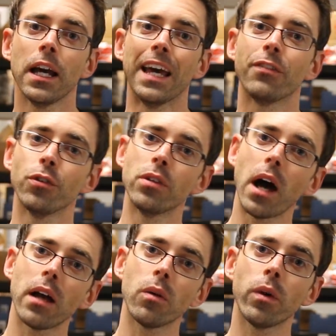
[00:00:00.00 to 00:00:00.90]
If you're
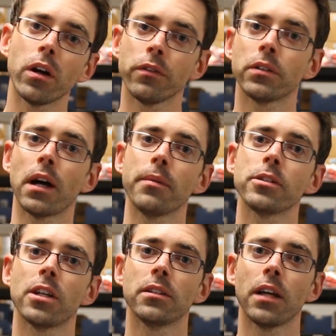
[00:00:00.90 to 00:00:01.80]
not aware of the timing
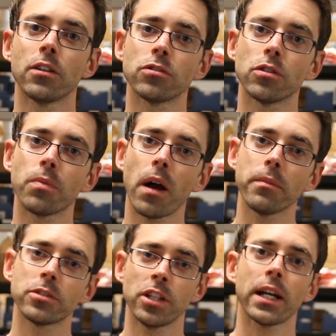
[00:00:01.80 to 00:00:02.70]
chain tensioner
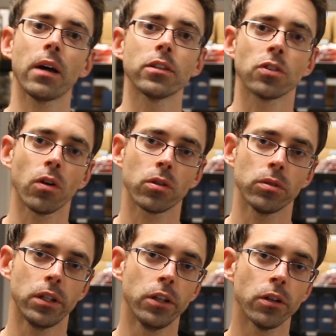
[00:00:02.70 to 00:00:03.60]
problems, check out this article
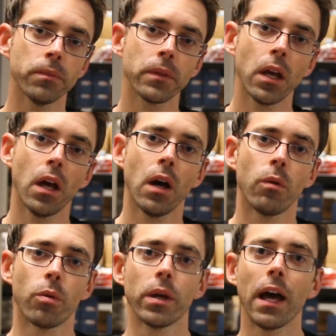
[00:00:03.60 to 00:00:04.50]
here
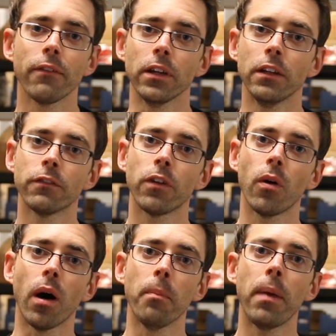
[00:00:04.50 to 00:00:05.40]
where we have
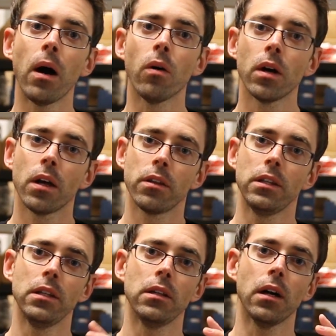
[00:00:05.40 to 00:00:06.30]
info about
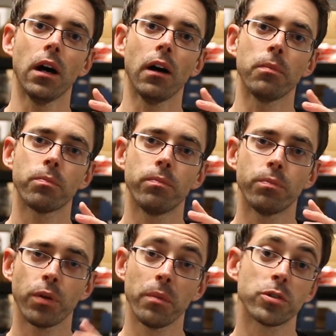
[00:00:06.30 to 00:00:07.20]
the
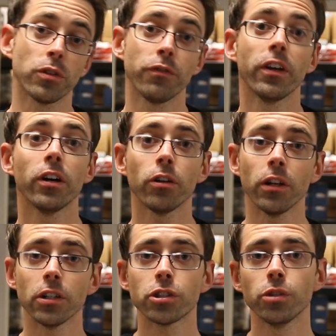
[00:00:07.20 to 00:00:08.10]
premature failure
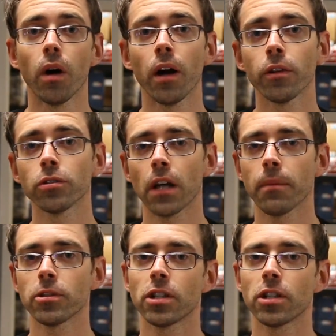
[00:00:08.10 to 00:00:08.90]
issue on those timing